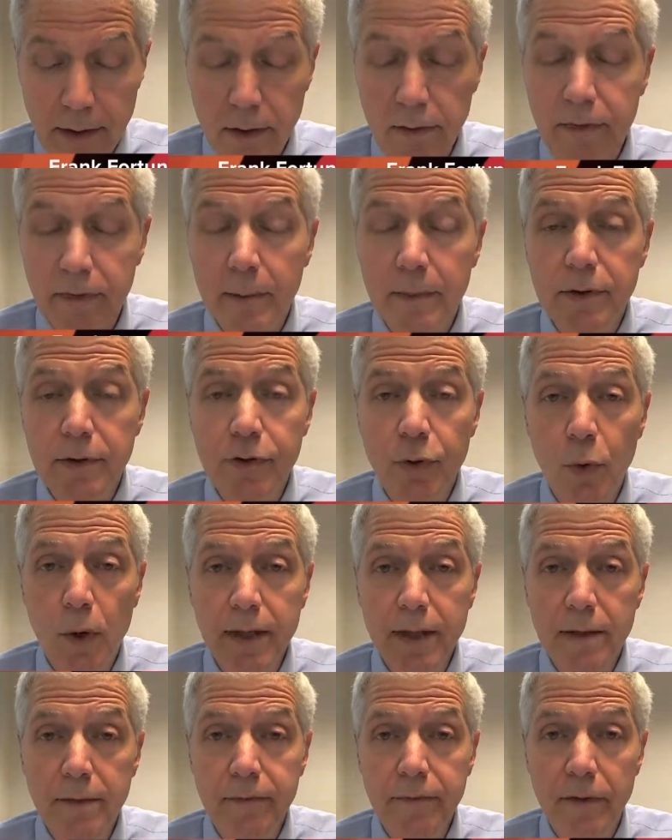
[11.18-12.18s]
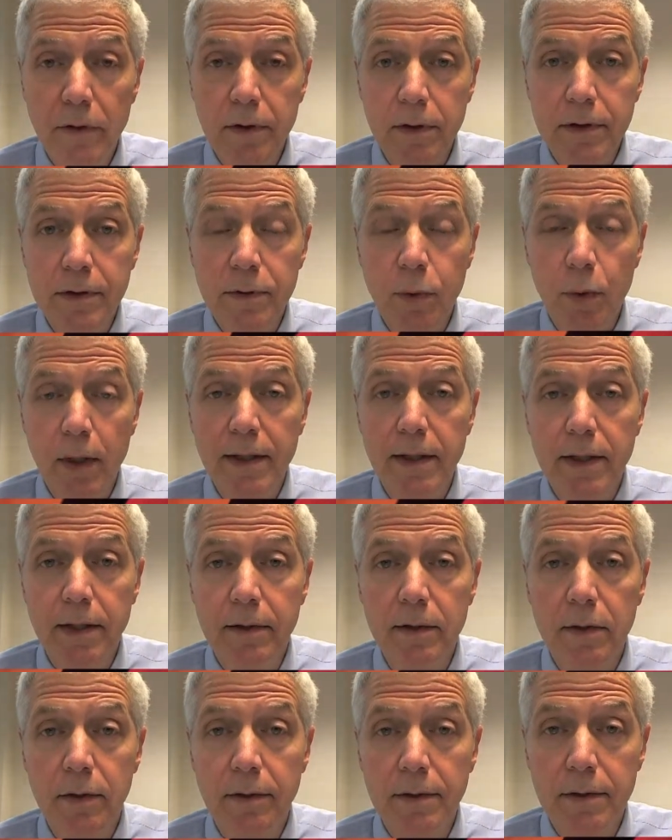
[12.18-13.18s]
November 21st,
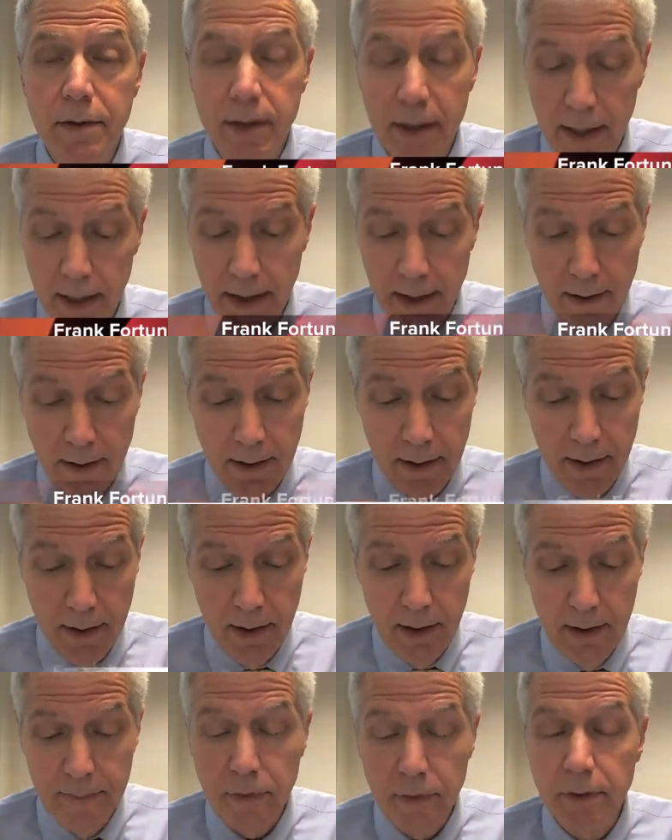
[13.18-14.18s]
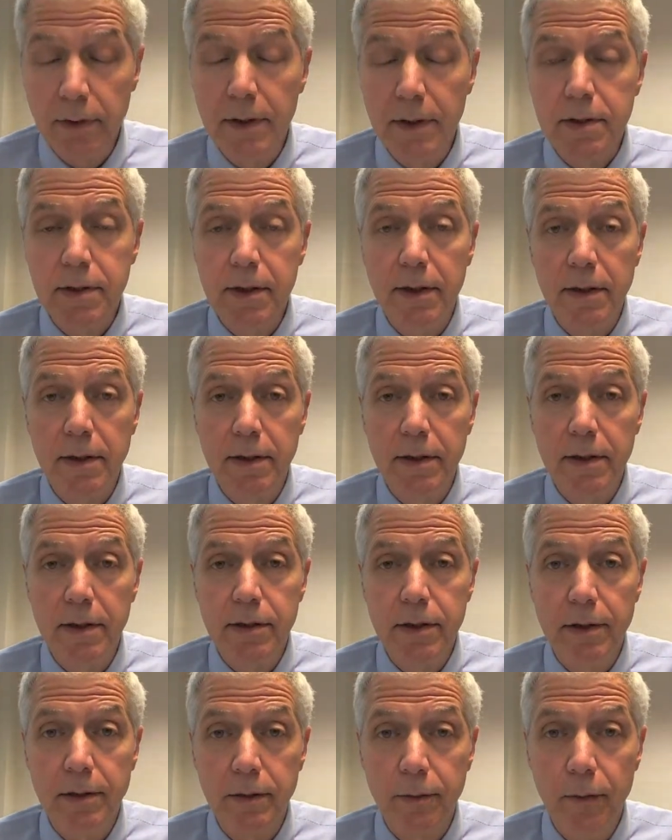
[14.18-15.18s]
2013. If you're listening to
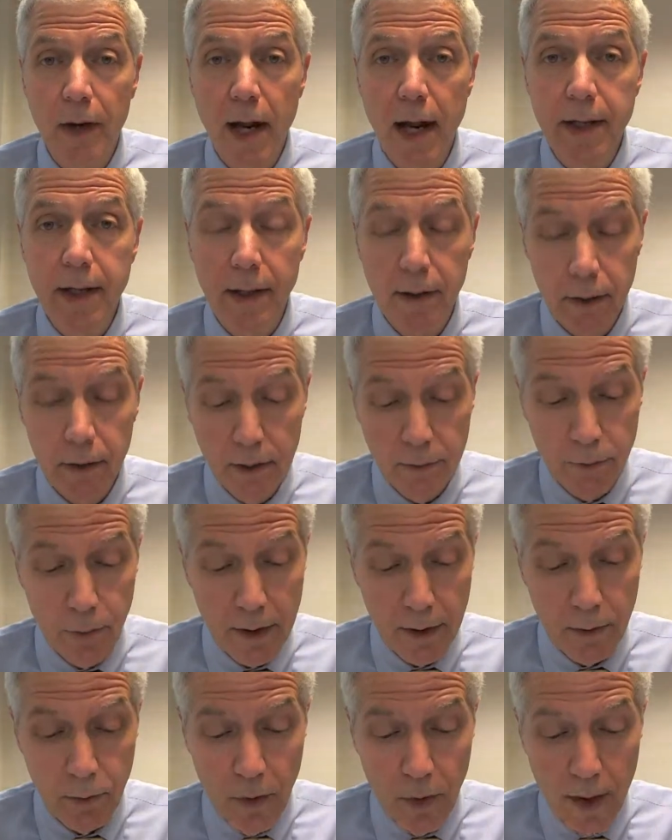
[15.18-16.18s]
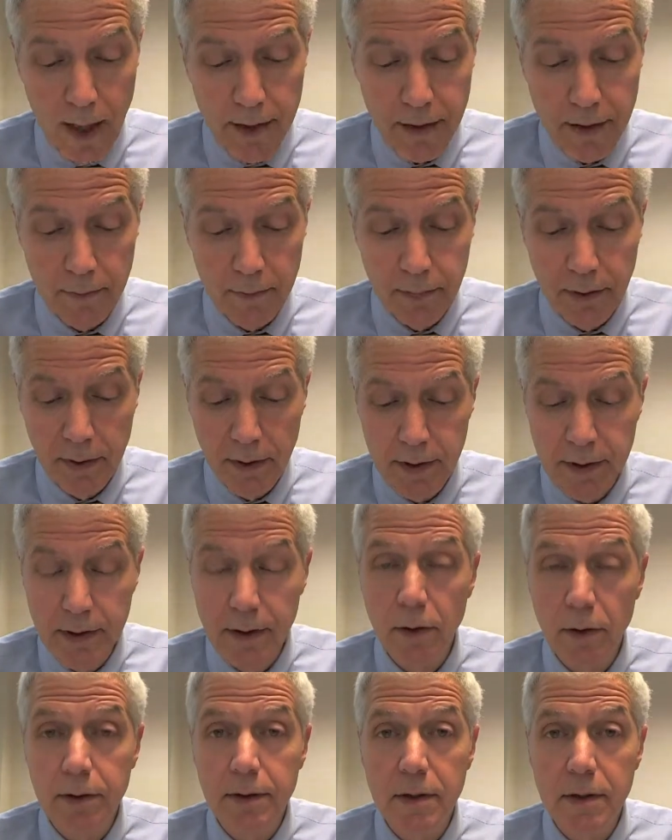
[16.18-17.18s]
this on the radio and want to watch it, please
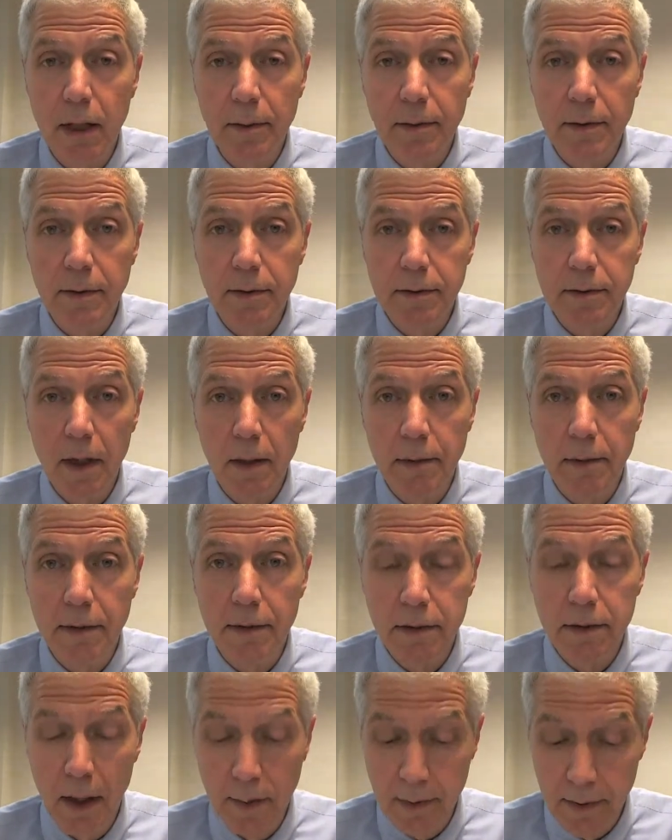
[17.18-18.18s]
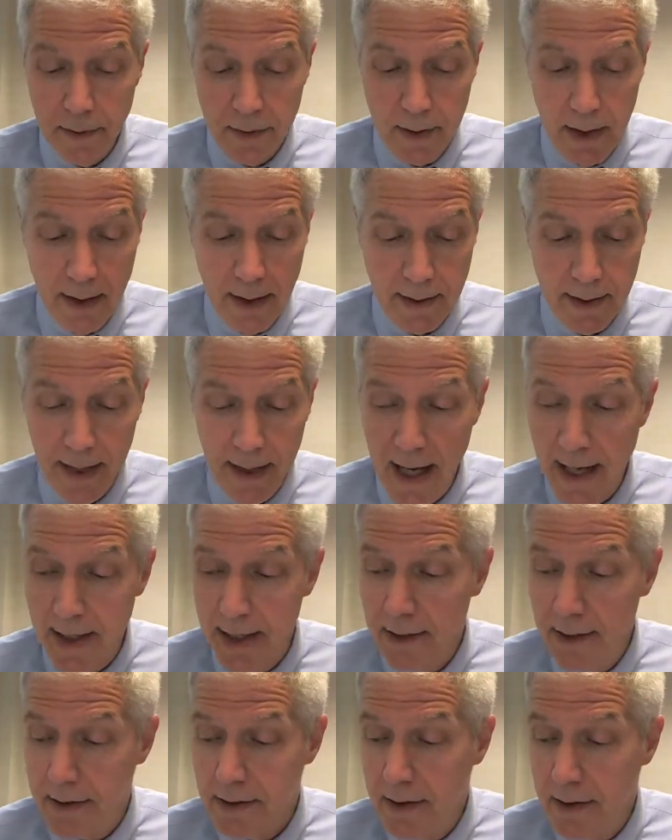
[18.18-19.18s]
go to
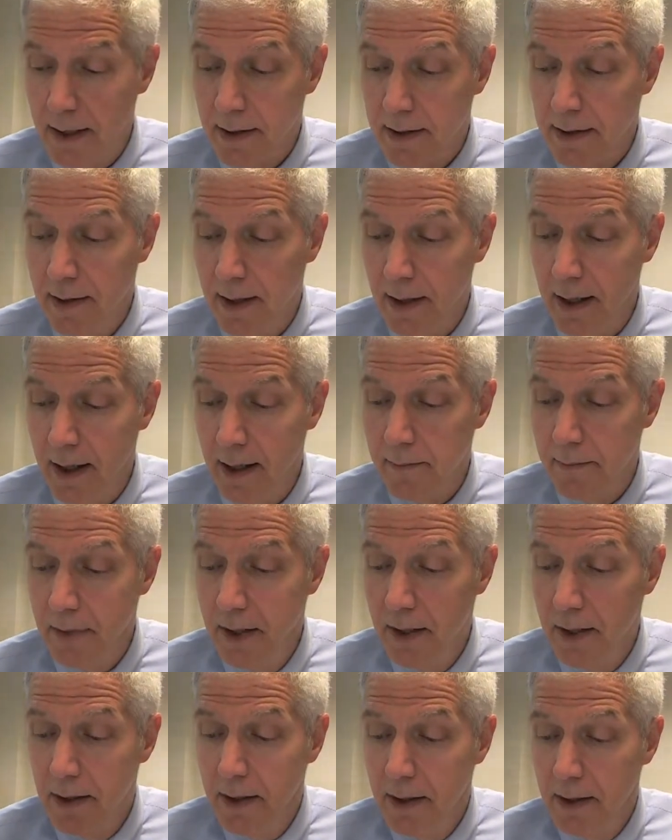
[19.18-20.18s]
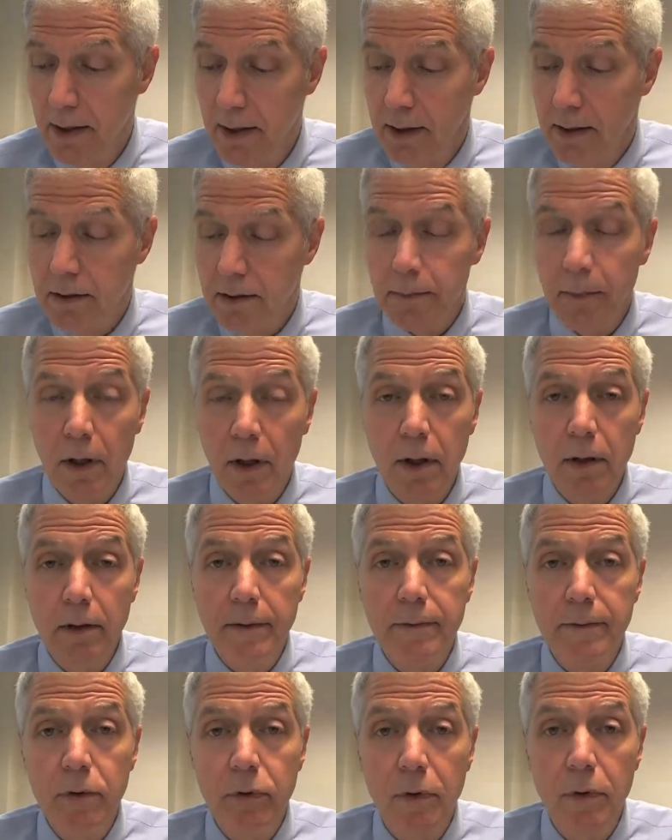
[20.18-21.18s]
www.catex.com. Tomorrow,
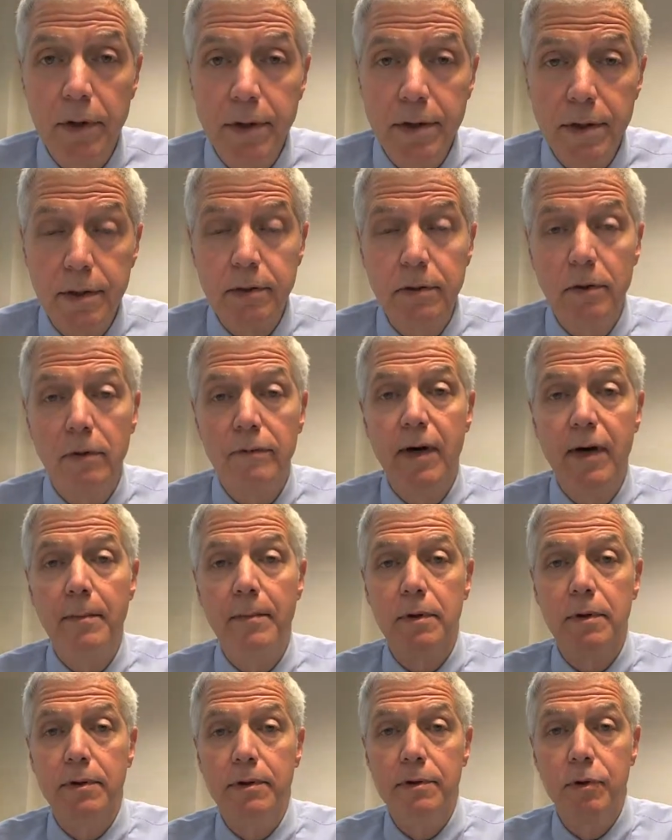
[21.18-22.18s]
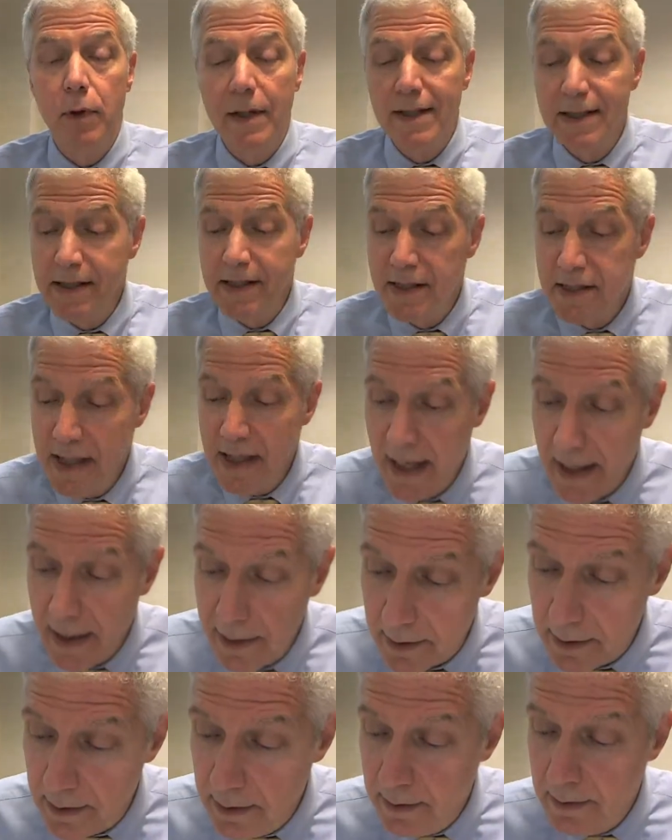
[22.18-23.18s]
of course, is November
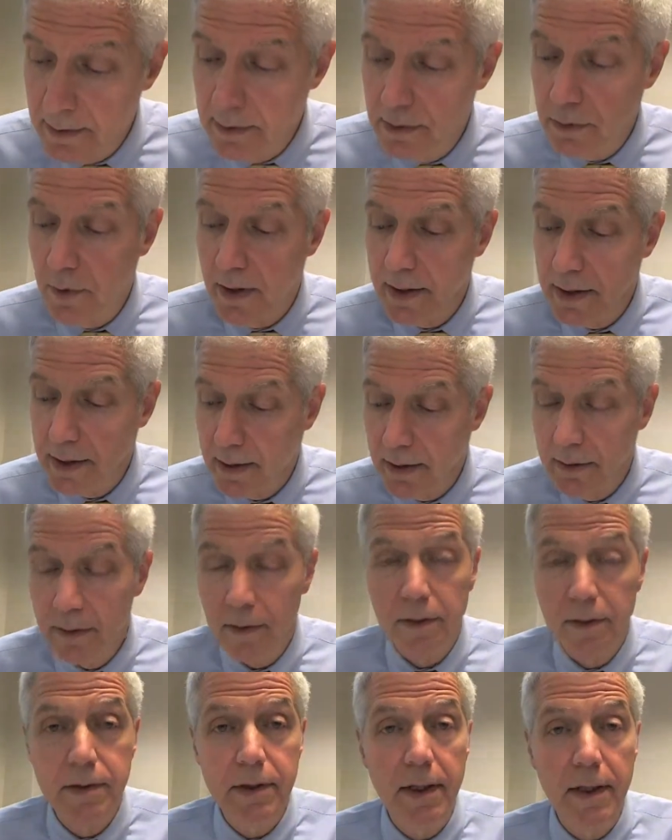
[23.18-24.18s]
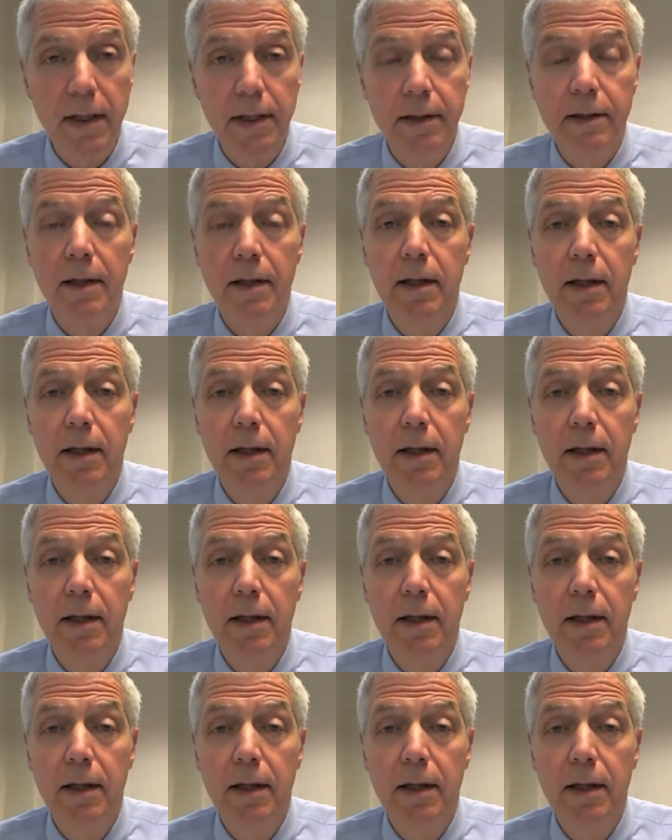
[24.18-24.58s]
22nd, 2013,